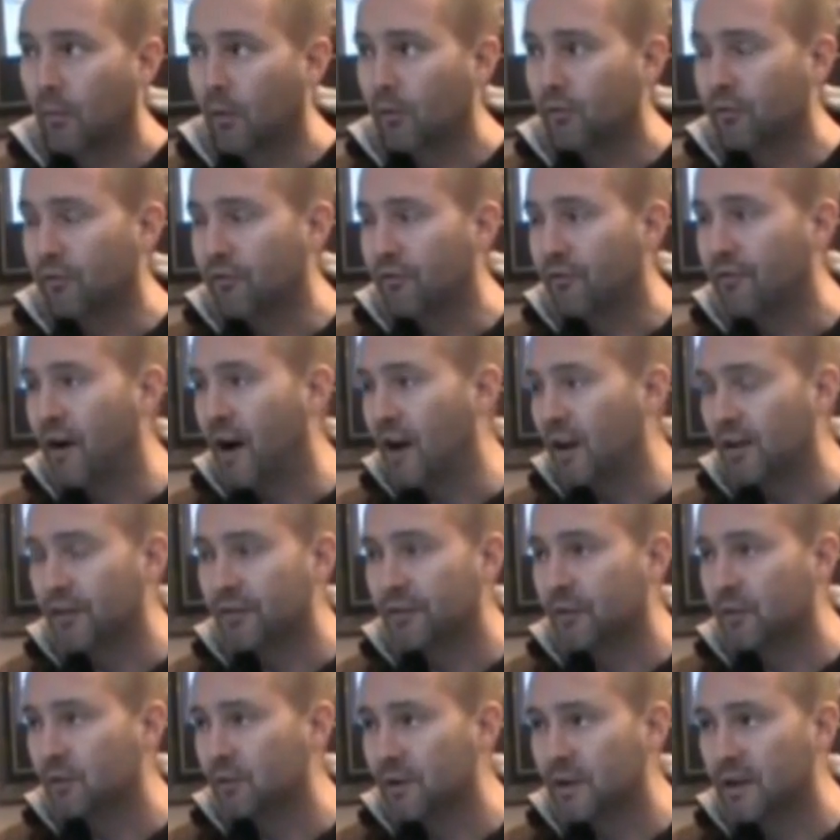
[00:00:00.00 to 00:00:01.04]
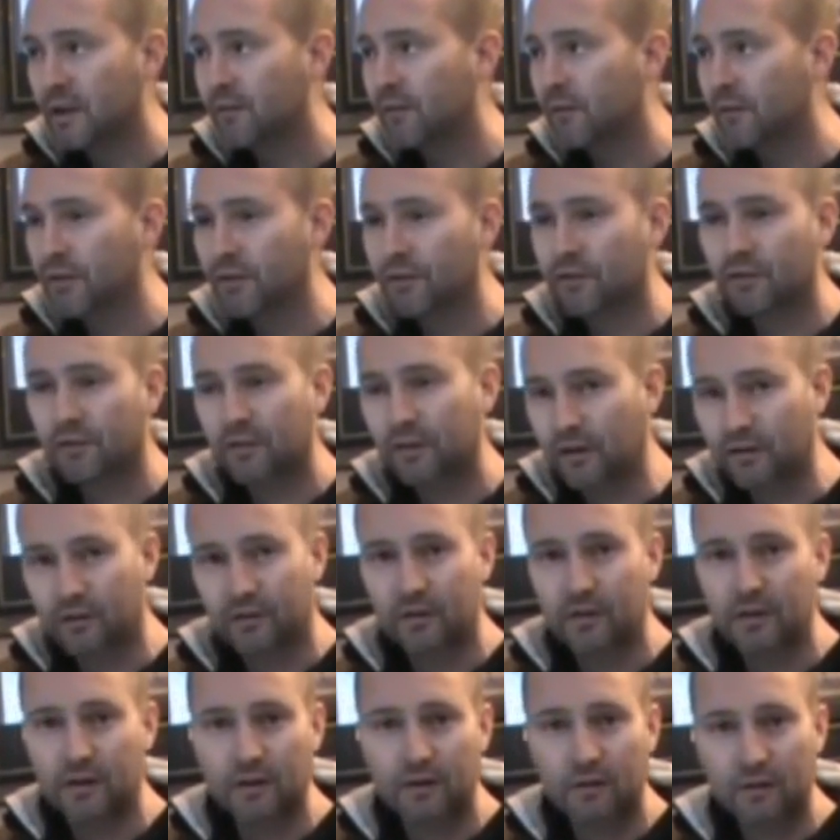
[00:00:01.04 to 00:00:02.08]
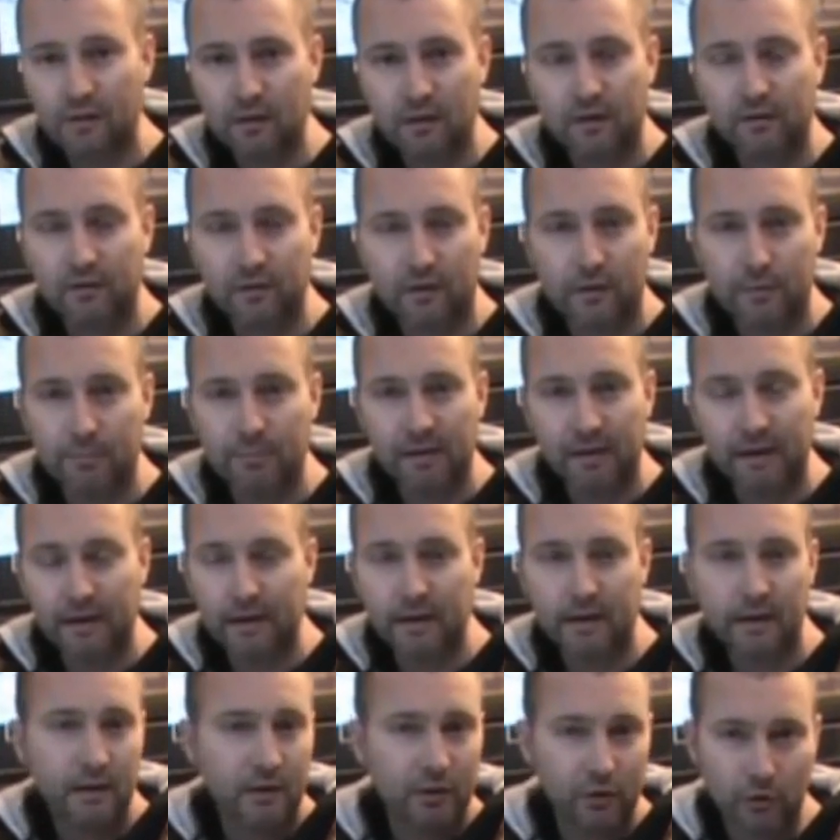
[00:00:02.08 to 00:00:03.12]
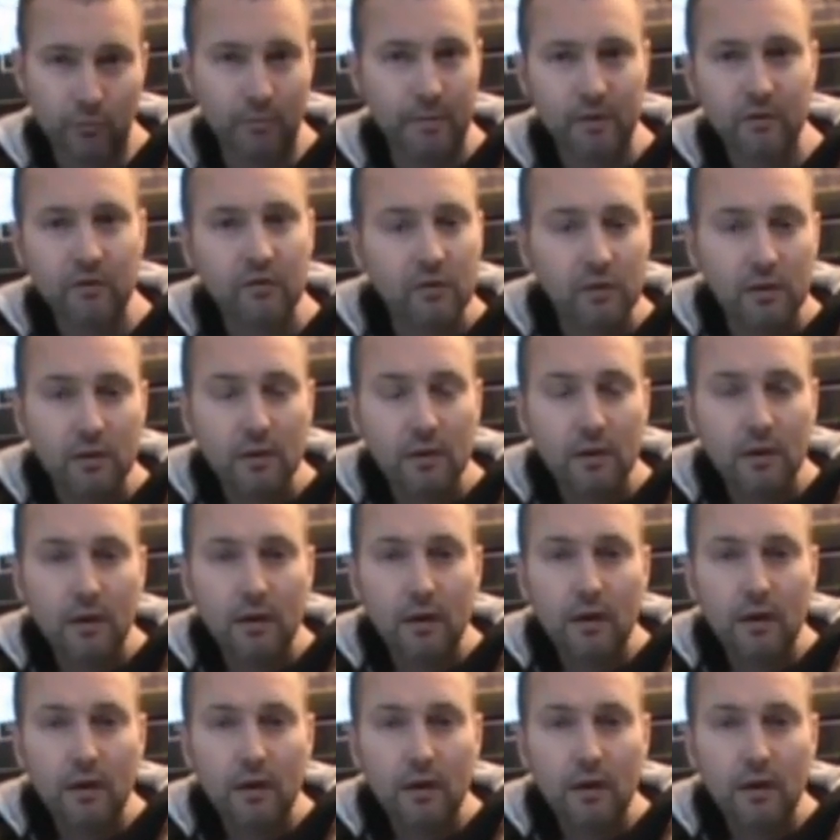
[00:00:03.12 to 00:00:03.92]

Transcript: The most volatile, evil, disgusting things on the planet, humans.